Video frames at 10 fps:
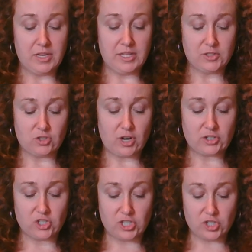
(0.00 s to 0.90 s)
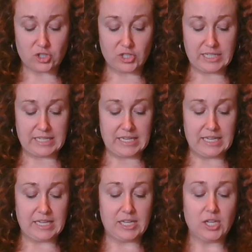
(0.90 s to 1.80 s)
instruction, you're going to
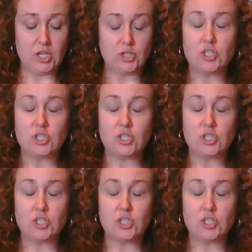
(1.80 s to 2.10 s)
need